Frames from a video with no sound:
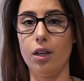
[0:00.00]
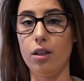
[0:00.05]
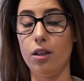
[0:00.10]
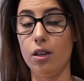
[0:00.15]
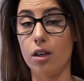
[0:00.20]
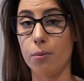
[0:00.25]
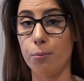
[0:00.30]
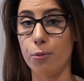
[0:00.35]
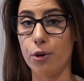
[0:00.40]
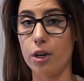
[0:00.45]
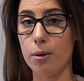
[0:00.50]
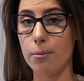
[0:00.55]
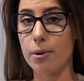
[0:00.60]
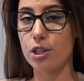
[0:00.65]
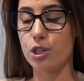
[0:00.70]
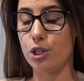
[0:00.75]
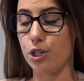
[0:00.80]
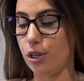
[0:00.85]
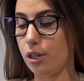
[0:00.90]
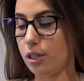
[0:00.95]
You can pretty
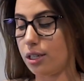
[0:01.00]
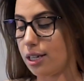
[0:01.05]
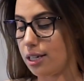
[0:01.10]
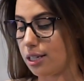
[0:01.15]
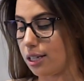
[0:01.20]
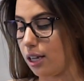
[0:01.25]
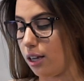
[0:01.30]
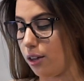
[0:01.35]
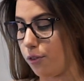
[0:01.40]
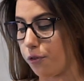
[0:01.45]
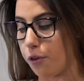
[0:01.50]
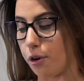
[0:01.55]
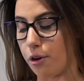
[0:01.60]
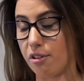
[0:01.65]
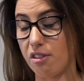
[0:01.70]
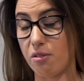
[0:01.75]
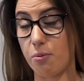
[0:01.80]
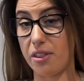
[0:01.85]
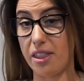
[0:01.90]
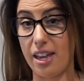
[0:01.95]
much use these
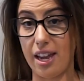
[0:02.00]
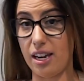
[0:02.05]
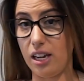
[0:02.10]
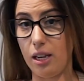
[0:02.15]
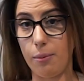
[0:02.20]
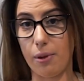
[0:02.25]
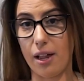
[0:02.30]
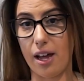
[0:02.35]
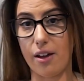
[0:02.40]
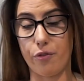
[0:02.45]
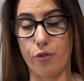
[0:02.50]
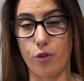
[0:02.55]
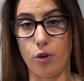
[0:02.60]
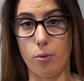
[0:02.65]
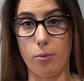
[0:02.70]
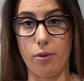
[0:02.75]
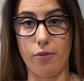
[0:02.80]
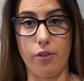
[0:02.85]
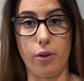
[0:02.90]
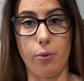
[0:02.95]
earphones with any
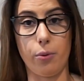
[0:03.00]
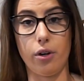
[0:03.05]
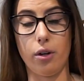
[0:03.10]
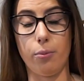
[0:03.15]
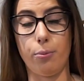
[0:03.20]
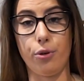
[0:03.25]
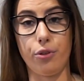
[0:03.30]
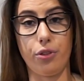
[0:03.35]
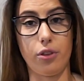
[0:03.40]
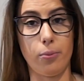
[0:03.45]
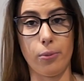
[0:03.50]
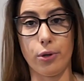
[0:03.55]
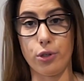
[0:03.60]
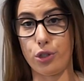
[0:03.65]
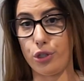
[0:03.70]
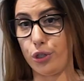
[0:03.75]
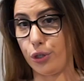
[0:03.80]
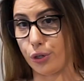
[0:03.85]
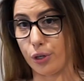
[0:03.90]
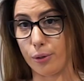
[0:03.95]
platform. If you want to put them
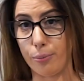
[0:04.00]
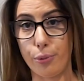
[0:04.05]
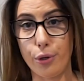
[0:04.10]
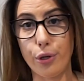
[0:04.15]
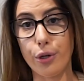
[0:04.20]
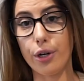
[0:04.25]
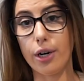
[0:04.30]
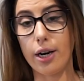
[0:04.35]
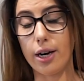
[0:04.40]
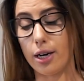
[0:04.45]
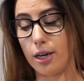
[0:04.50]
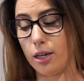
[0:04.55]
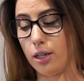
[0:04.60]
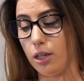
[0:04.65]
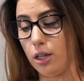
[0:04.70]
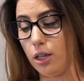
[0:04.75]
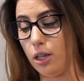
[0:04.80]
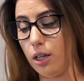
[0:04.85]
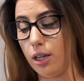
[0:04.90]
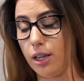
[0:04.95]
onto your computer,
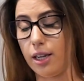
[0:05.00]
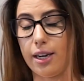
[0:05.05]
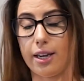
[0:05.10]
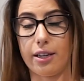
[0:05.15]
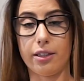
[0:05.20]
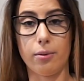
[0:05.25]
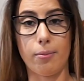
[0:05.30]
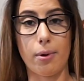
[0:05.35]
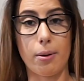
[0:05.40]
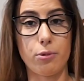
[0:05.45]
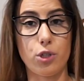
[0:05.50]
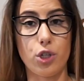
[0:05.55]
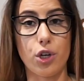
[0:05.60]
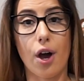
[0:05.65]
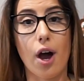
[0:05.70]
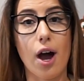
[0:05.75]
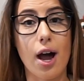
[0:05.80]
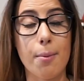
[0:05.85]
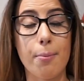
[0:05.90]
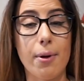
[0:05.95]
connect them up to your
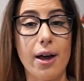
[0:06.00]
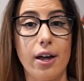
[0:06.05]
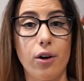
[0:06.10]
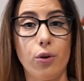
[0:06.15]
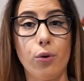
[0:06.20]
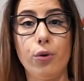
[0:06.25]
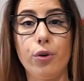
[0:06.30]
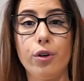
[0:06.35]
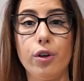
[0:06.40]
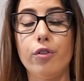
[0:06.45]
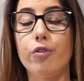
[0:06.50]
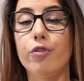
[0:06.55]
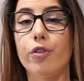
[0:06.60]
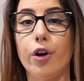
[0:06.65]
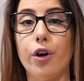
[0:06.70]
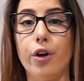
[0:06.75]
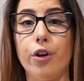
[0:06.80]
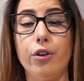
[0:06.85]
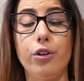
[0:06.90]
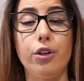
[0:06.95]
iPad or your
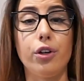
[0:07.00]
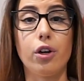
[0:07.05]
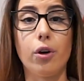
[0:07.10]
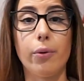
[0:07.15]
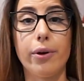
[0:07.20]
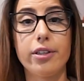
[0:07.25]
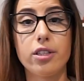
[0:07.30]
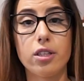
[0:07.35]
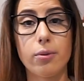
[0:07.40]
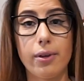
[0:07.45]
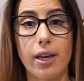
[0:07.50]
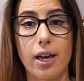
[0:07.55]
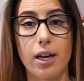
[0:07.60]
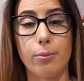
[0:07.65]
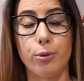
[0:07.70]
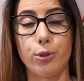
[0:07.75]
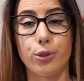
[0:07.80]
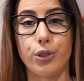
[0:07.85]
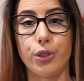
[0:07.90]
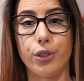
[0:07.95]
phone, you're going to be
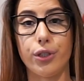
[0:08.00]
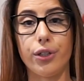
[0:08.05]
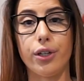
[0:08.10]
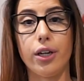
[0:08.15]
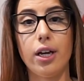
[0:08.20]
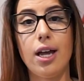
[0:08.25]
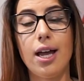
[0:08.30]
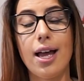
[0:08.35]
able to.